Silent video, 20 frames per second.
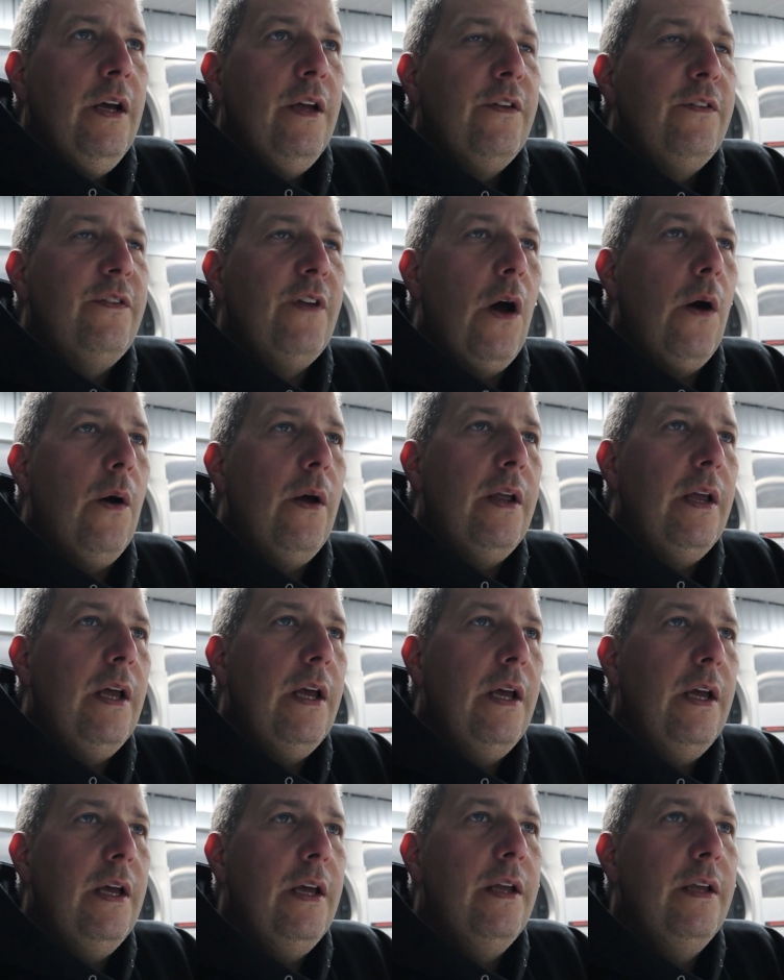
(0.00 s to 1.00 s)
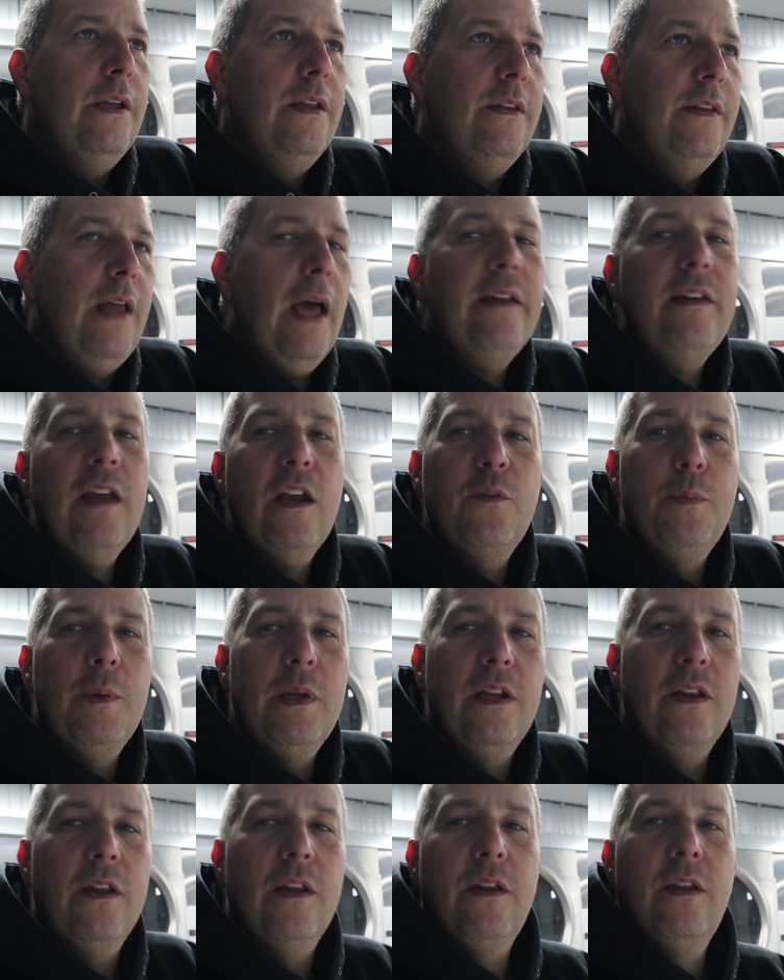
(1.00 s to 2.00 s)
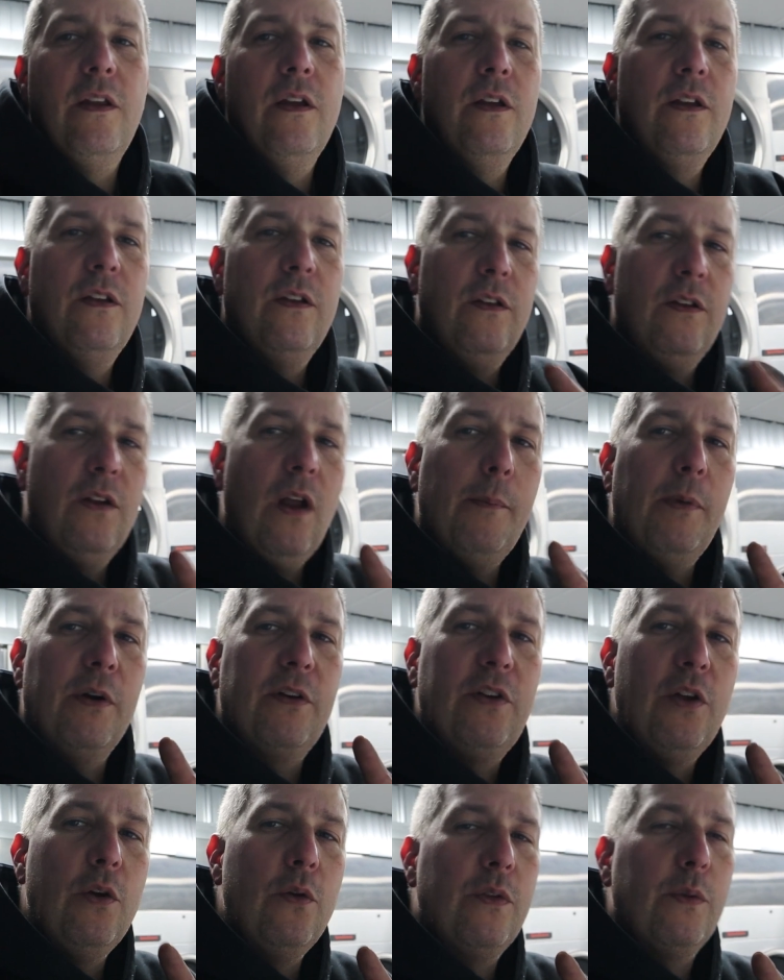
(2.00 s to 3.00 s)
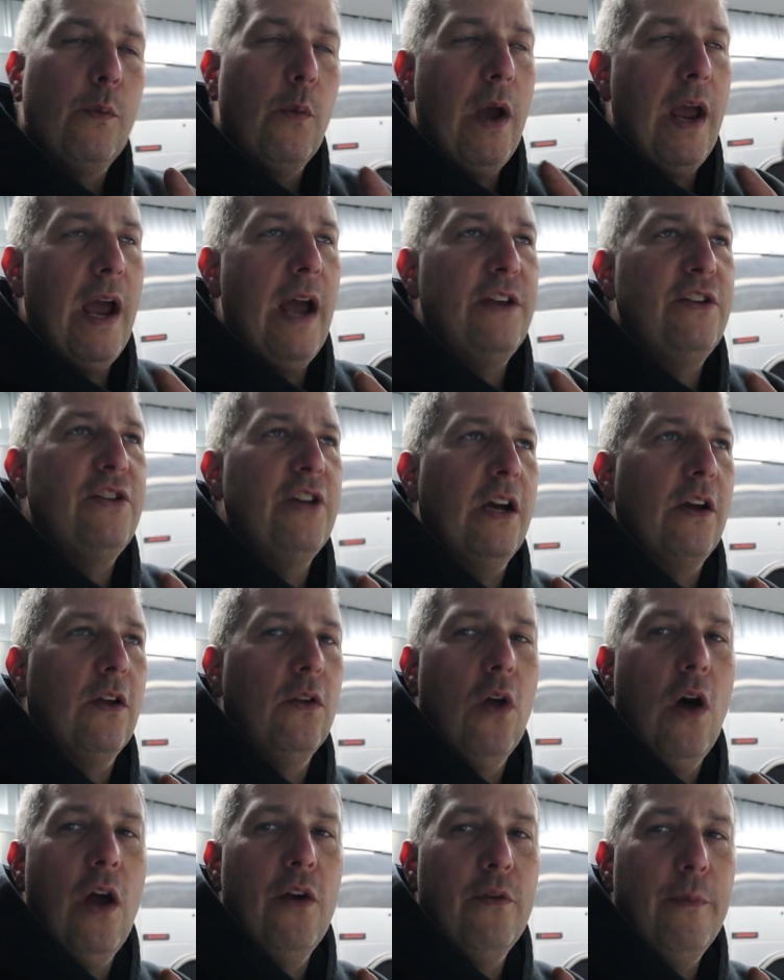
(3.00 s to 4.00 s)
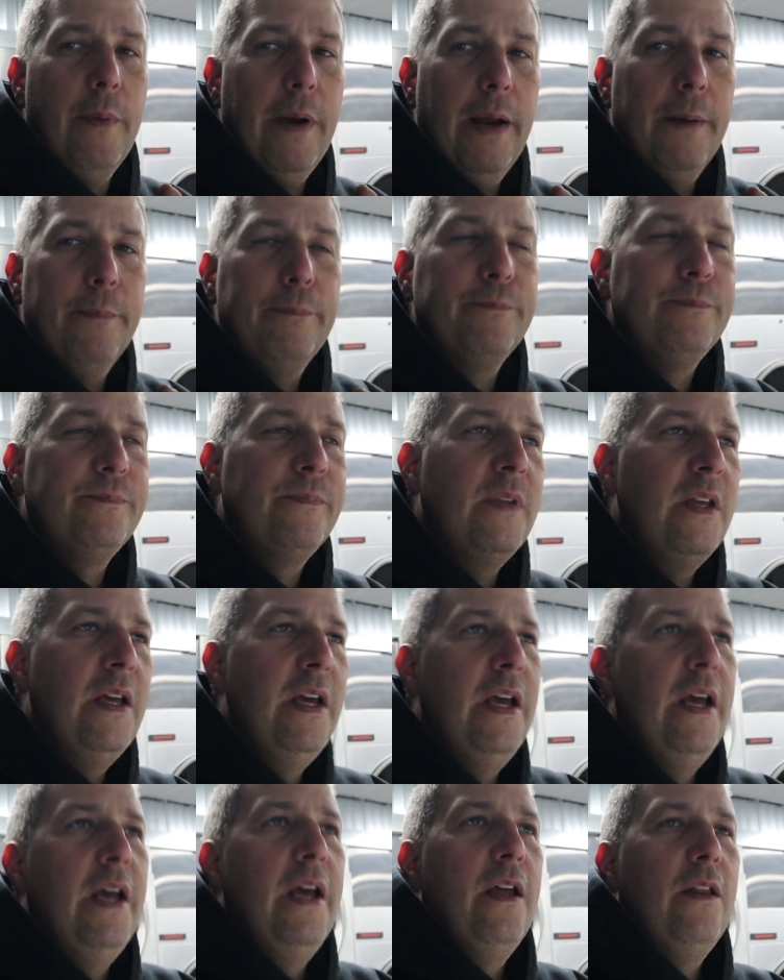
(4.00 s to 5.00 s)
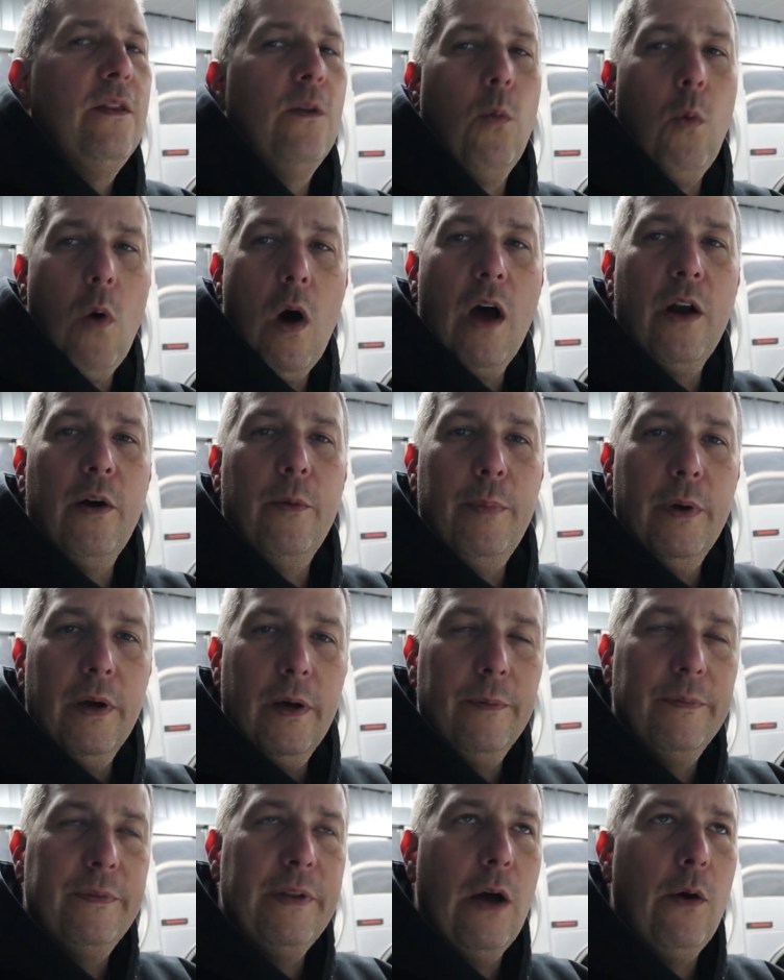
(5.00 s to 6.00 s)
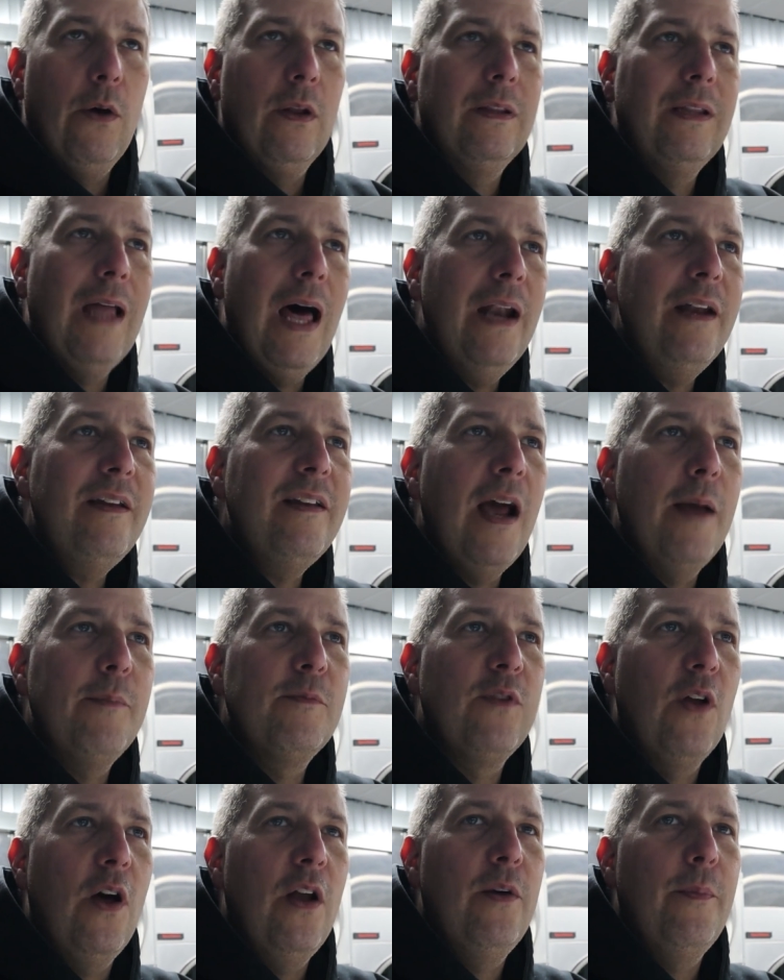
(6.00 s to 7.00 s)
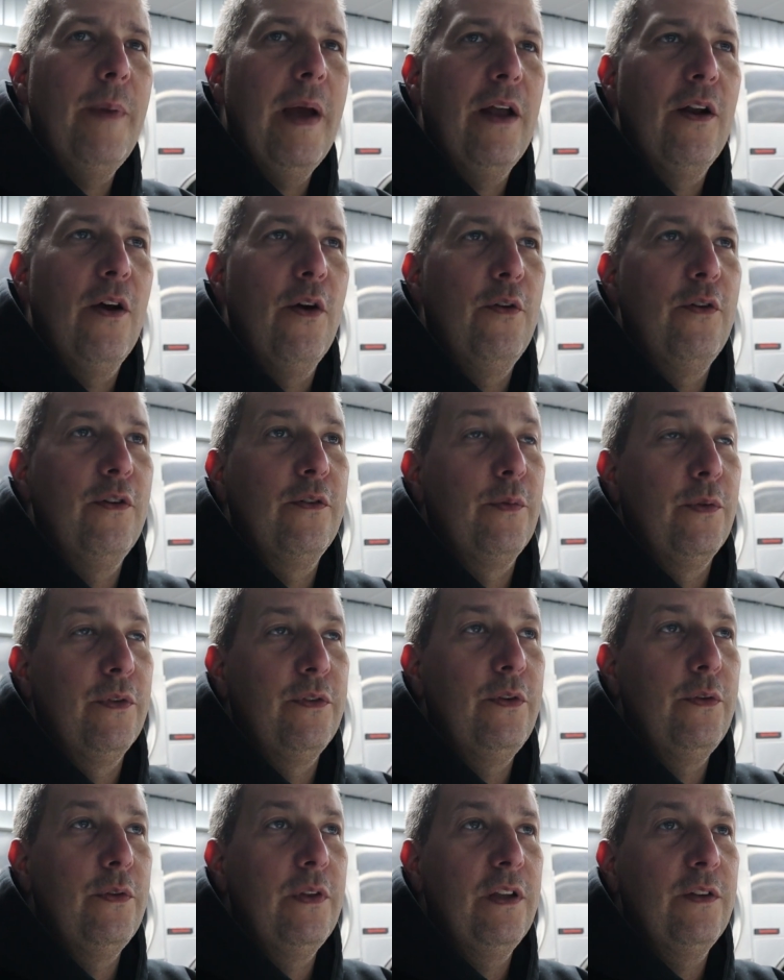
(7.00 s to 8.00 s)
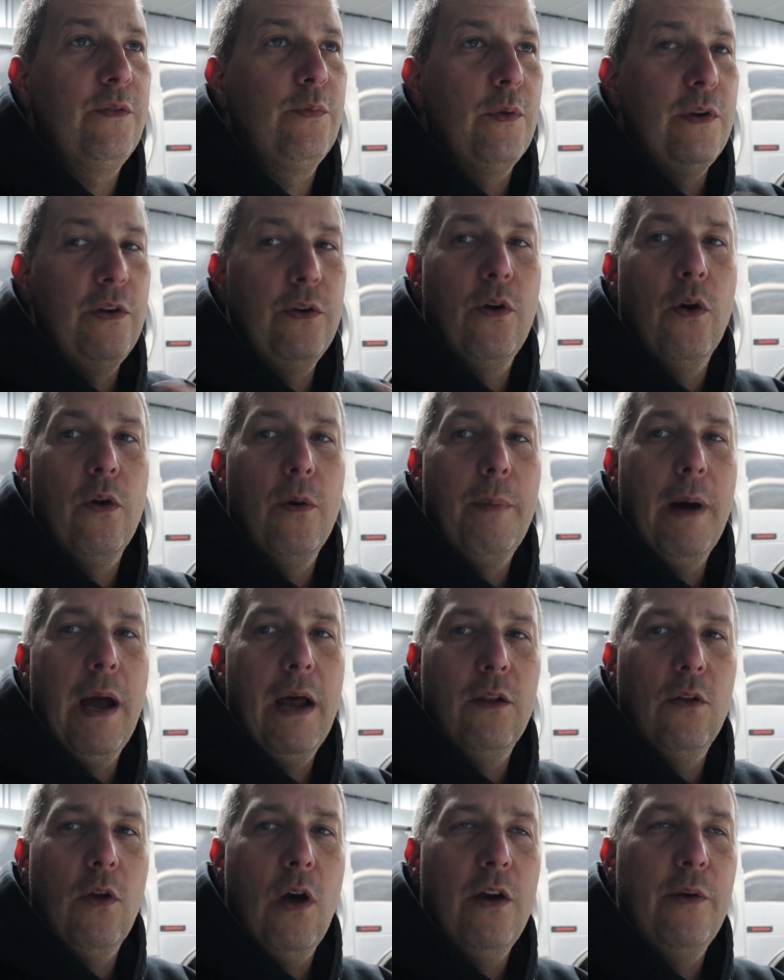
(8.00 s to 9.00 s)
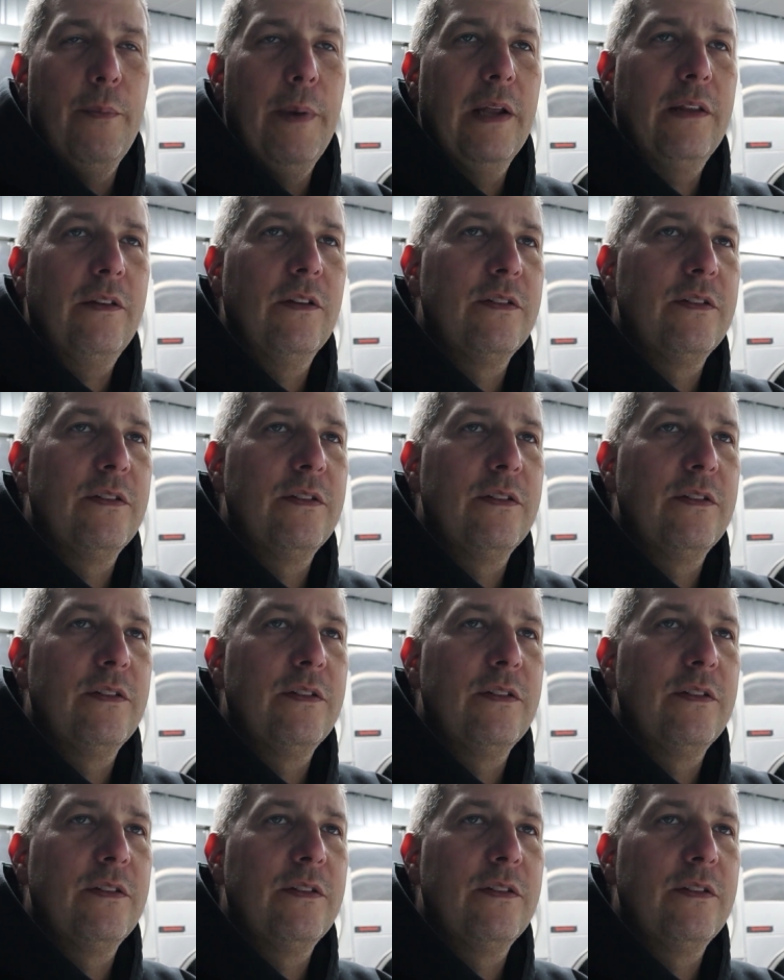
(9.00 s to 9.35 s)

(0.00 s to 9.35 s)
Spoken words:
So that takes me to the number 2 way I check a laundromat, the water bill. Now, a lot of times laundromat owners will do this when you go to buy a laundromat.